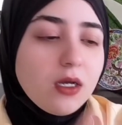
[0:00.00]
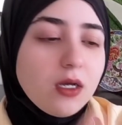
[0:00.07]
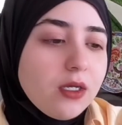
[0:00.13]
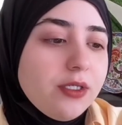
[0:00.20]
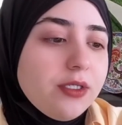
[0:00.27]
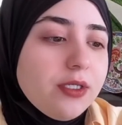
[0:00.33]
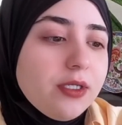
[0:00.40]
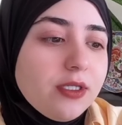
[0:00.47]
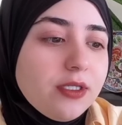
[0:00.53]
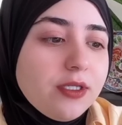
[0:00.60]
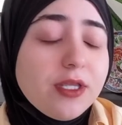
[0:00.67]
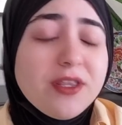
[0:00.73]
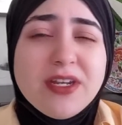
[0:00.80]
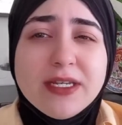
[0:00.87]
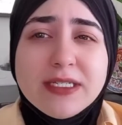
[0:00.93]

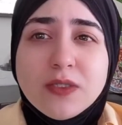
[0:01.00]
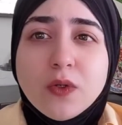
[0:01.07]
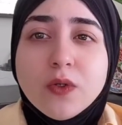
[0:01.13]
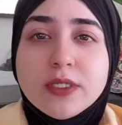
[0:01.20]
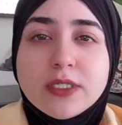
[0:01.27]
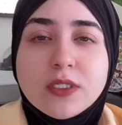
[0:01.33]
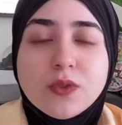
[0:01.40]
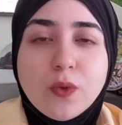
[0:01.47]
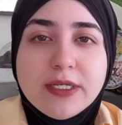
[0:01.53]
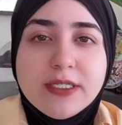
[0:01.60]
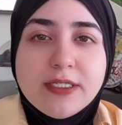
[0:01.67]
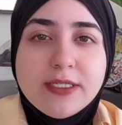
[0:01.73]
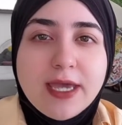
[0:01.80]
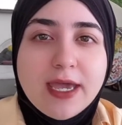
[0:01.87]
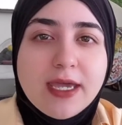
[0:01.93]
The next song is
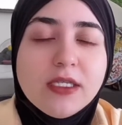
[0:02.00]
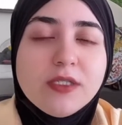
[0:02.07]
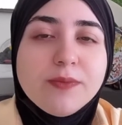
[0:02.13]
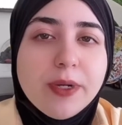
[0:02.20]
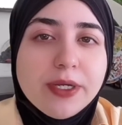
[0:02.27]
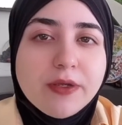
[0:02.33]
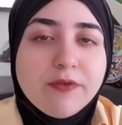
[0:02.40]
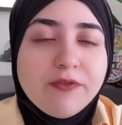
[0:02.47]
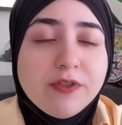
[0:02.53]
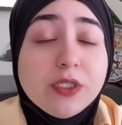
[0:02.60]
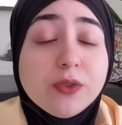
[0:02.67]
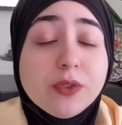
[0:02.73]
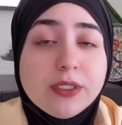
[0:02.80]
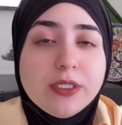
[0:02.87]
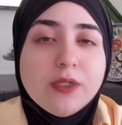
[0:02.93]
28 by
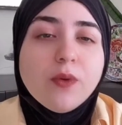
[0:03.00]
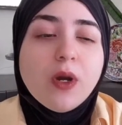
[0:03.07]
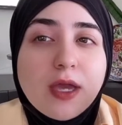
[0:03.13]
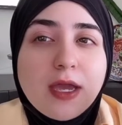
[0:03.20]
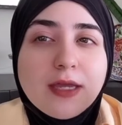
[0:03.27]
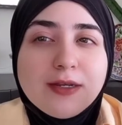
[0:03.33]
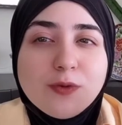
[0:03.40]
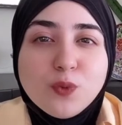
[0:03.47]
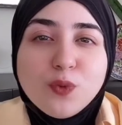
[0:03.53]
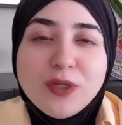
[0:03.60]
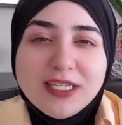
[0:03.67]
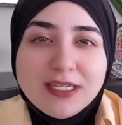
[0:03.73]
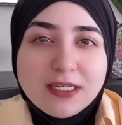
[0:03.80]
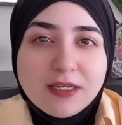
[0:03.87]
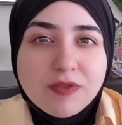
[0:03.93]
featuring Nihwa. And I
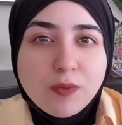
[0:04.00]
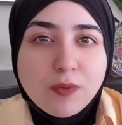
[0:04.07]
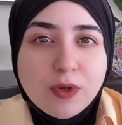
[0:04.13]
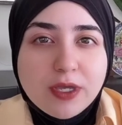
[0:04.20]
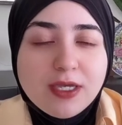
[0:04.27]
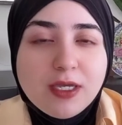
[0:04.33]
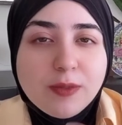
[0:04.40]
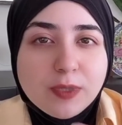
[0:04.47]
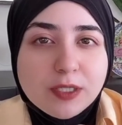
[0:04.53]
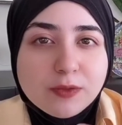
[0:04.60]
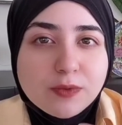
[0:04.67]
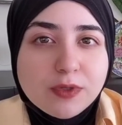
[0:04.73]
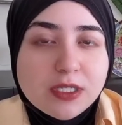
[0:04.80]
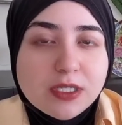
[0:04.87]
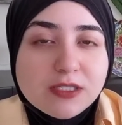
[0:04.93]
really love the way he played
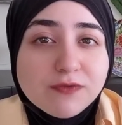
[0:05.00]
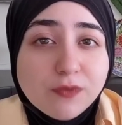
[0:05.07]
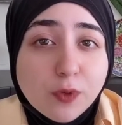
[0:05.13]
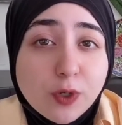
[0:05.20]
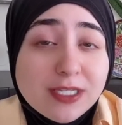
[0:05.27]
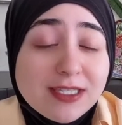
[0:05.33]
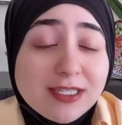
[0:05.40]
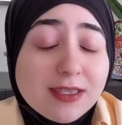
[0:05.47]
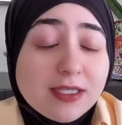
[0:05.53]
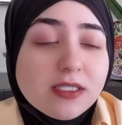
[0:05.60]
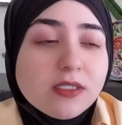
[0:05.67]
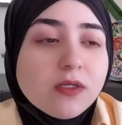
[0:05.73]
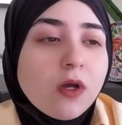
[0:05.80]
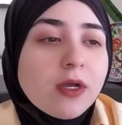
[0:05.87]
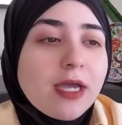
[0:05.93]
with his voice in this
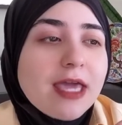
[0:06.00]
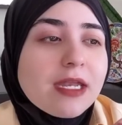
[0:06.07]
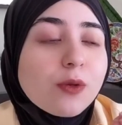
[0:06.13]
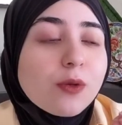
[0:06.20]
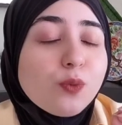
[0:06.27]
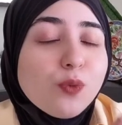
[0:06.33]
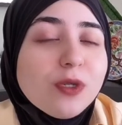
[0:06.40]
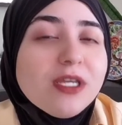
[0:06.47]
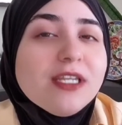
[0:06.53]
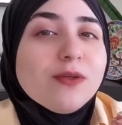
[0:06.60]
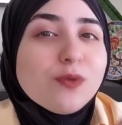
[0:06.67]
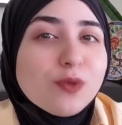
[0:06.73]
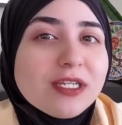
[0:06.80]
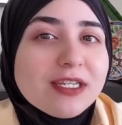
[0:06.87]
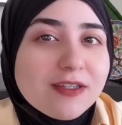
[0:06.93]
song. And I really,
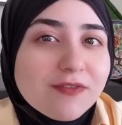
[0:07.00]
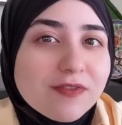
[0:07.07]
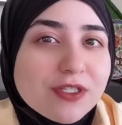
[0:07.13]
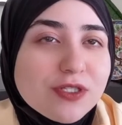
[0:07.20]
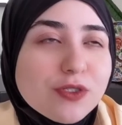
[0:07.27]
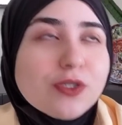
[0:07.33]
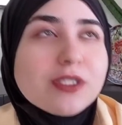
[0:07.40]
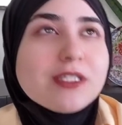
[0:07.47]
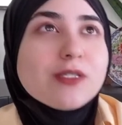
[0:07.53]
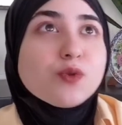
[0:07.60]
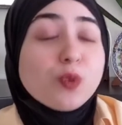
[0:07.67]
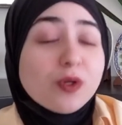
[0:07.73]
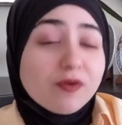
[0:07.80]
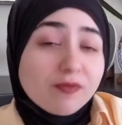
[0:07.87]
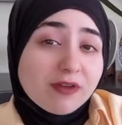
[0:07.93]
really love this song. This is
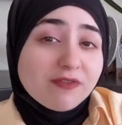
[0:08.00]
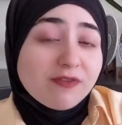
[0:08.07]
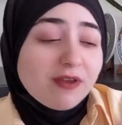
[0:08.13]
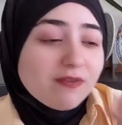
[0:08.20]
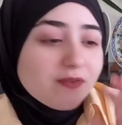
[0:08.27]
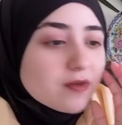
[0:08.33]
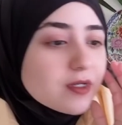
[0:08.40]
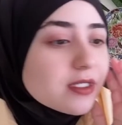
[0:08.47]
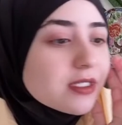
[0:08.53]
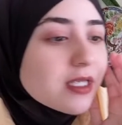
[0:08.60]
one of my favorites.